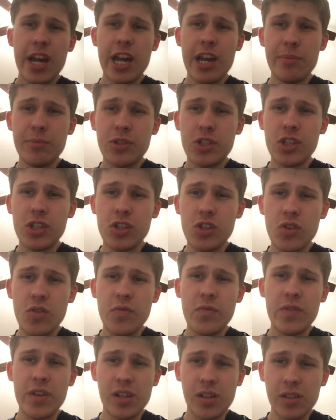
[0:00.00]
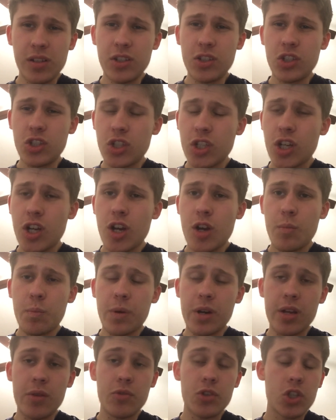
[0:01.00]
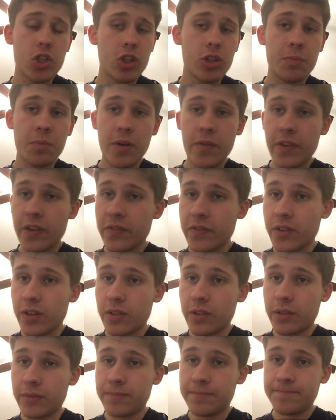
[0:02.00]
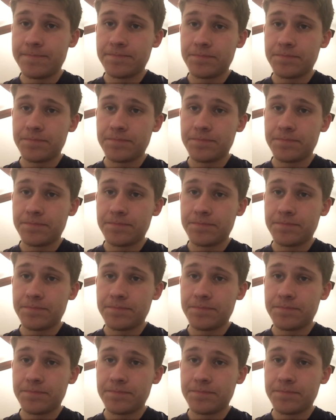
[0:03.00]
MCU villains, but he was still a perfect villain.